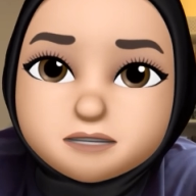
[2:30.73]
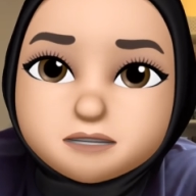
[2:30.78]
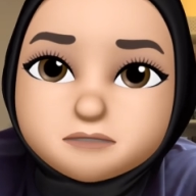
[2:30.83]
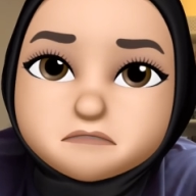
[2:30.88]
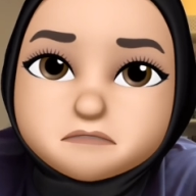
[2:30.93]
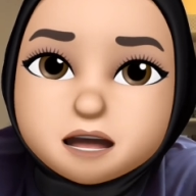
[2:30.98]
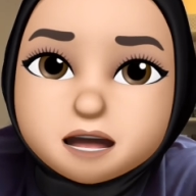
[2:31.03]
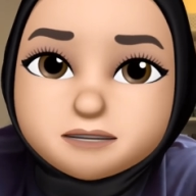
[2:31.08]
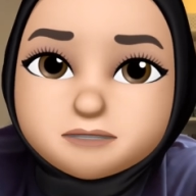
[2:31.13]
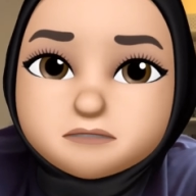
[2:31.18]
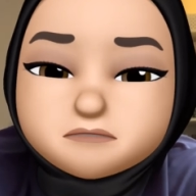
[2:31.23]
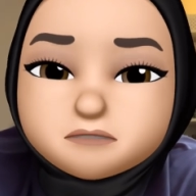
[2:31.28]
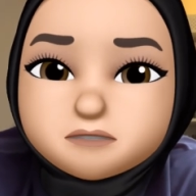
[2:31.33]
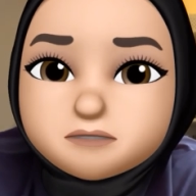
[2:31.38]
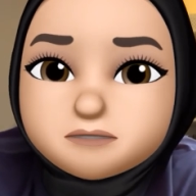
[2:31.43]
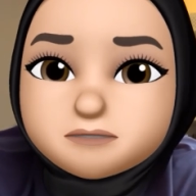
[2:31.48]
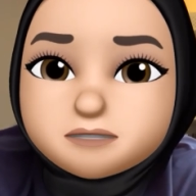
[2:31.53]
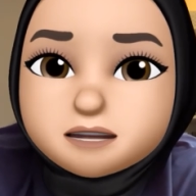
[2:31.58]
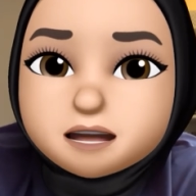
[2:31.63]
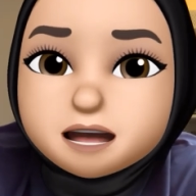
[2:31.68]
by the
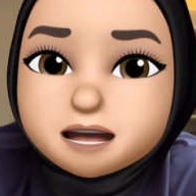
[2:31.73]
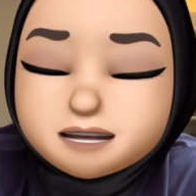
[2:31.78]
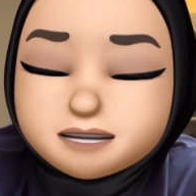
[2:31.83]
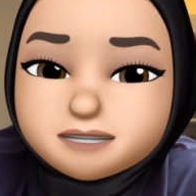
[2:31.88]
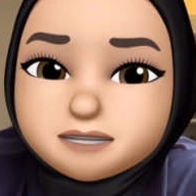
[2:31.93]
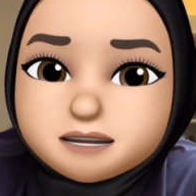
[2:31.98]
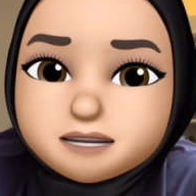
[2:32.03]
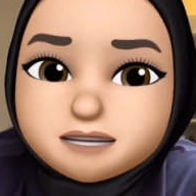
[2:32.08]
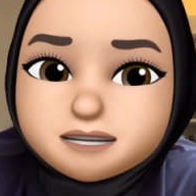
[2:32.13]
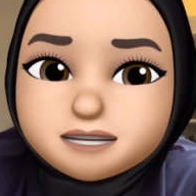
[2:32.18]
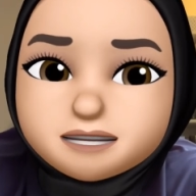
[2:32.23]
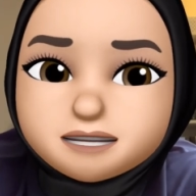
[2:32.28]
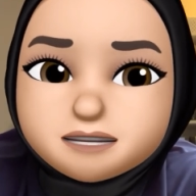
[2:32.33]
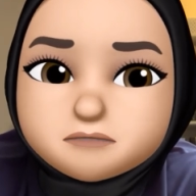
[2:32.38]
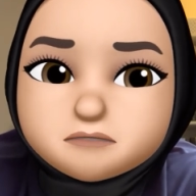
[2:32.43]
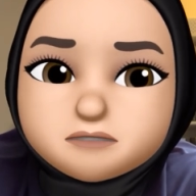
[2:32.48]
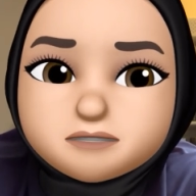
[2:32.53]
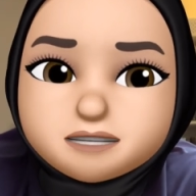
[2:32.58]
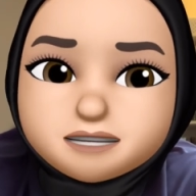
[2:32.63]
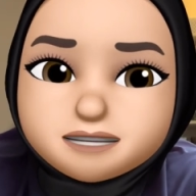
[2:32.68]
roadside and he
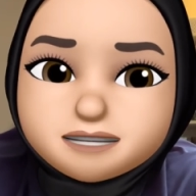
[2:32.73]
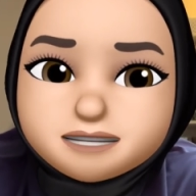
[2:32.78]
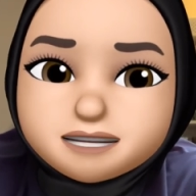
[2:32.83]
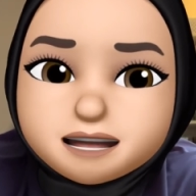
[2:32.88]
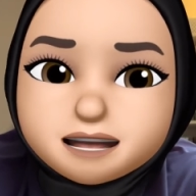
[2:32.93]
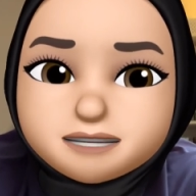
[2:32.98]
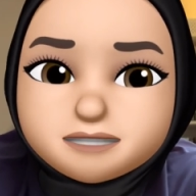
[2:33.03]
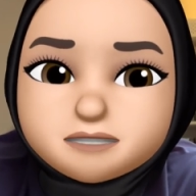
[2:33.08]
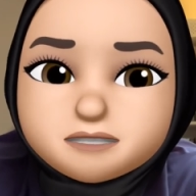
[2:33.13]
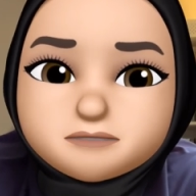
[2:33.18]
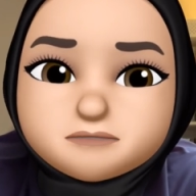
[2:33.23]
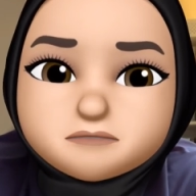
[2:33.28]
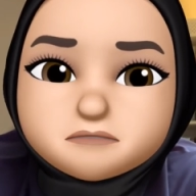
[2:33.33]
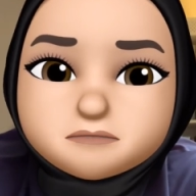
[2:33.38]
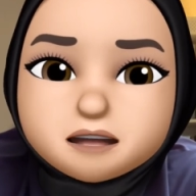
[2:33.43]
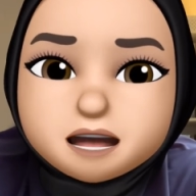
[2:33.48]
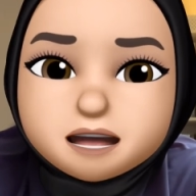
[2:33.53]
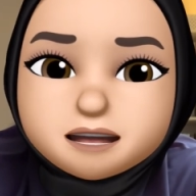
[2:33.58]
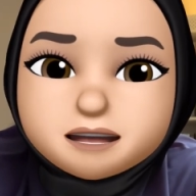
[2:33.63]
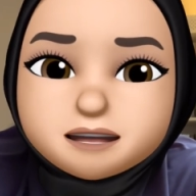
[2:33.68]
was attacked
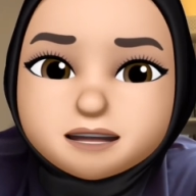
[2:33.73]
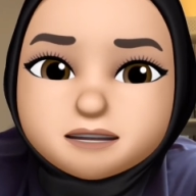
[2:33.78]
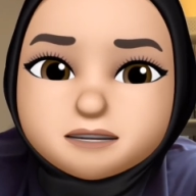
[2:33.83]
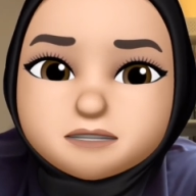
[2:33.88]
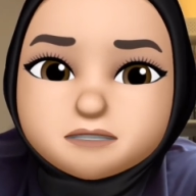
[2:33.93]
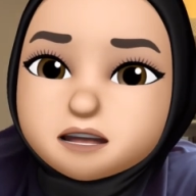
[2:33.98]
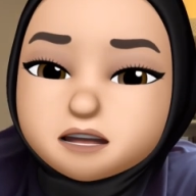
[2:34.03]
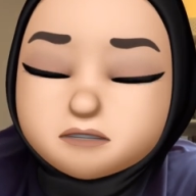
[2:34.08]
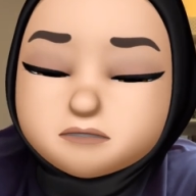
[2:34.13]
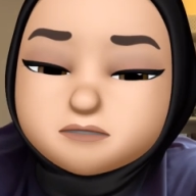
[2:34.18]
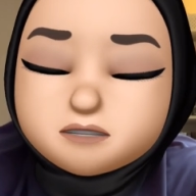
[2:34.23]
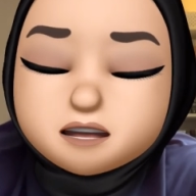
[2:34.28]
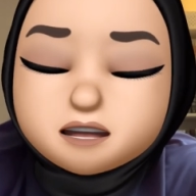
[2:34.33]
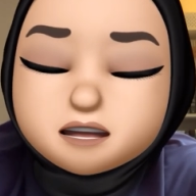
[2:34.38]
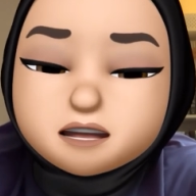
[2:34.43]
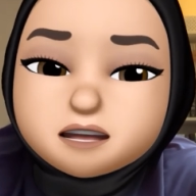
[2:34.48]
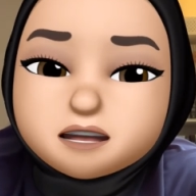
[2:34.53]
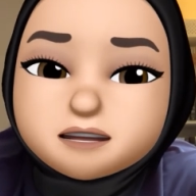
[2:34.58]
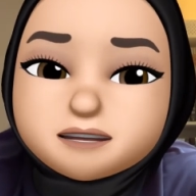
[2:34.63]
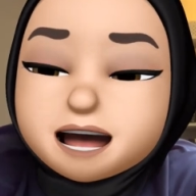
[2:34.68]
by a
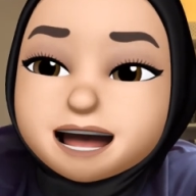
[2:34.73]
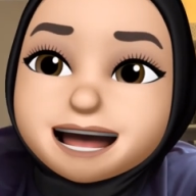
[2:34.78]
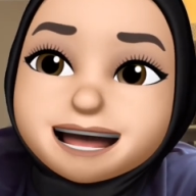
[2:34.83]
witch.